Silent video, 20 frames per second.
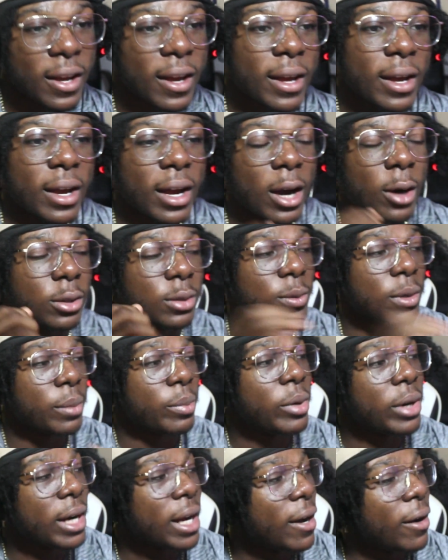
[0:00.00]
I also want to
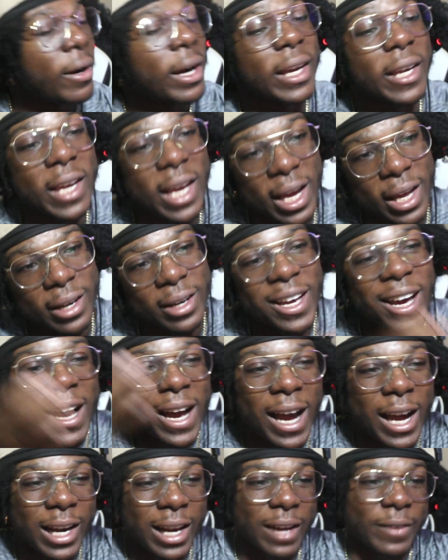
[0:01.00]
point out again,
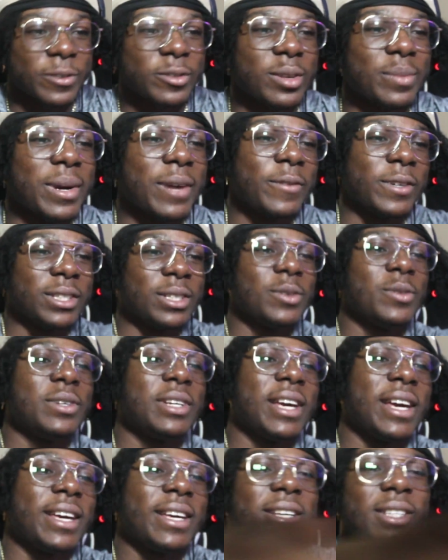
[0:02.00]
I live stream every single
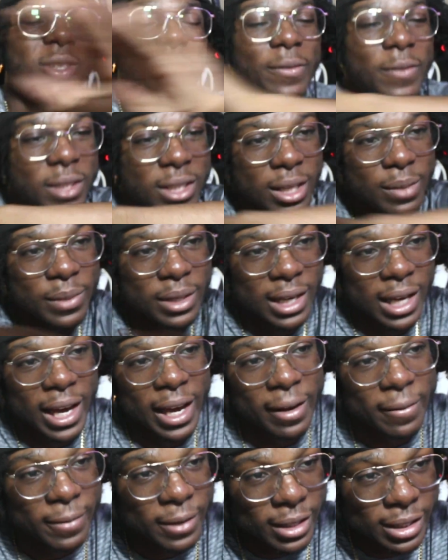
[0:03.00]
day, so if you see me
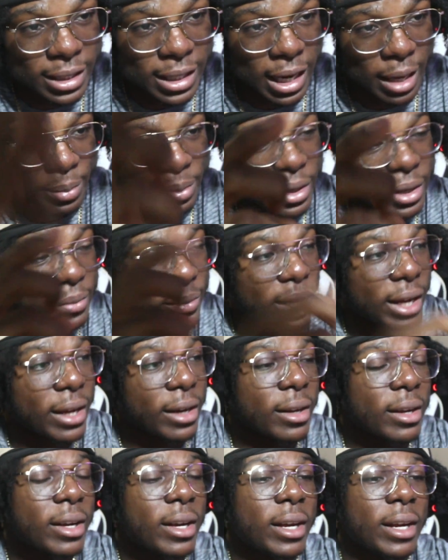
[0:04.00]
live, tap in, man.
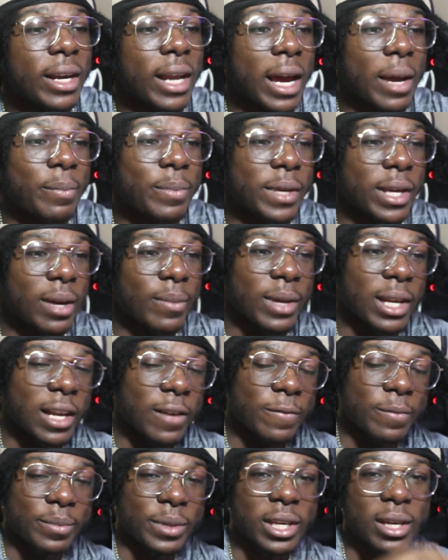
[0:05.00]
9 PM,
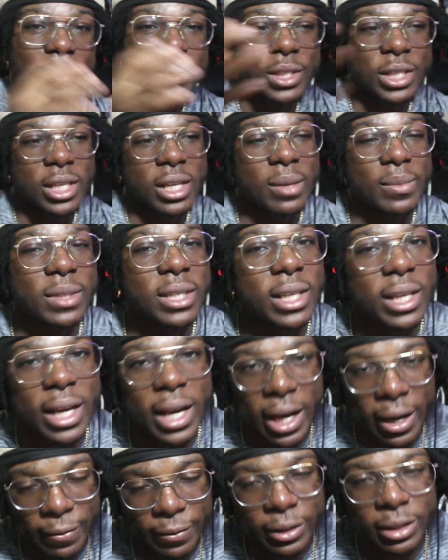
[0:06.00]
11 PM GMT
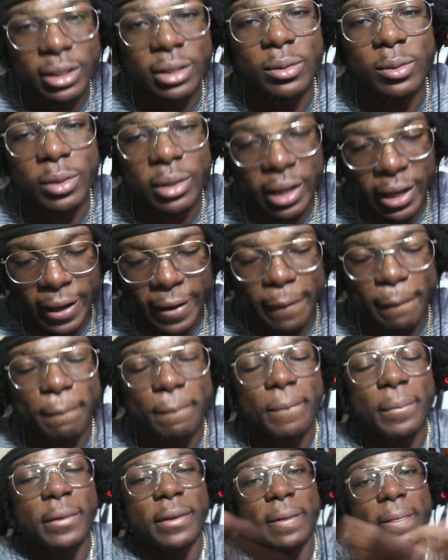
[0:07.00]
every single day.
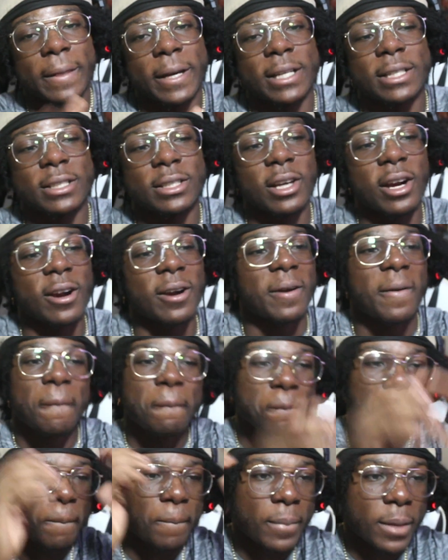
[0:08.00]
Yes, sir.
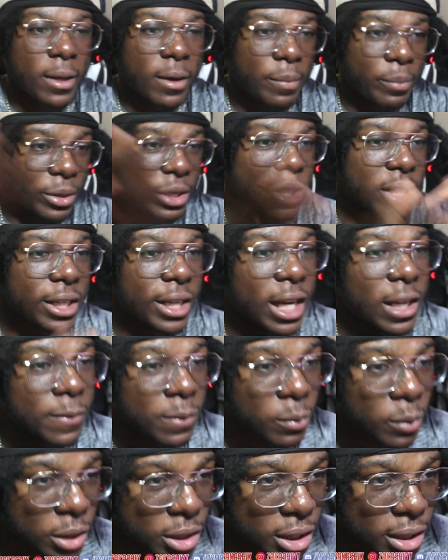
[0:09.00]
Appreciate you guys for
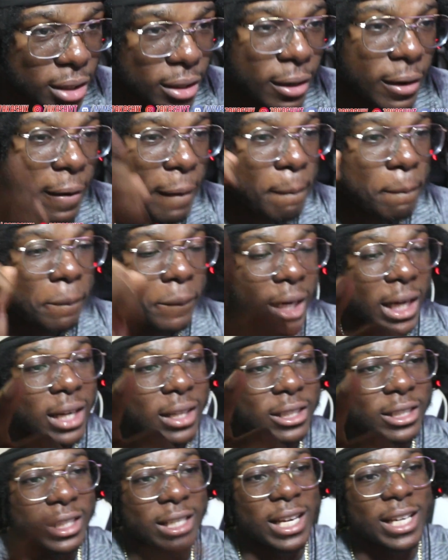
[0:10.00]
watching. My name
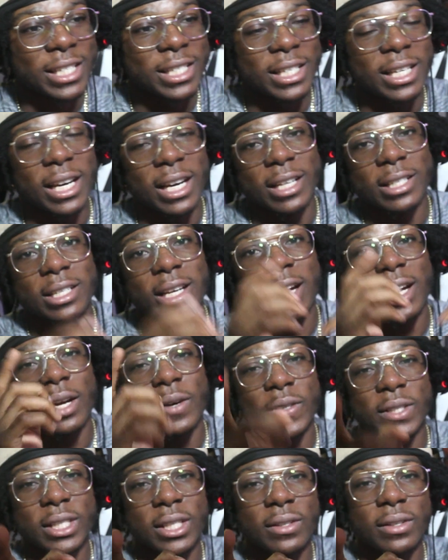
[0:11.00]
is Zakashi, guys, and I'll
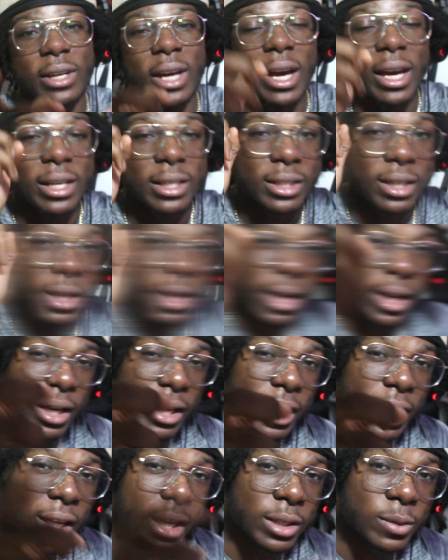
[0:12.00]
see you guys in
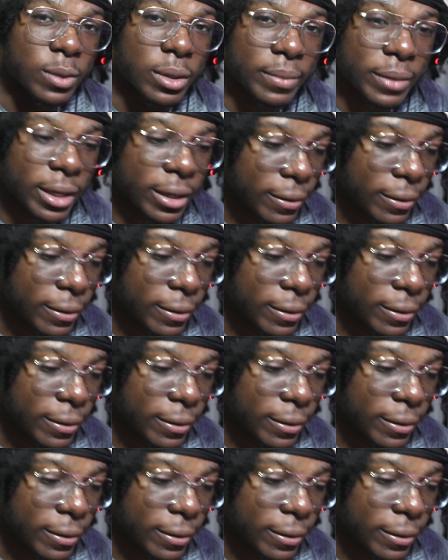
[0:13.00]
the next one, man.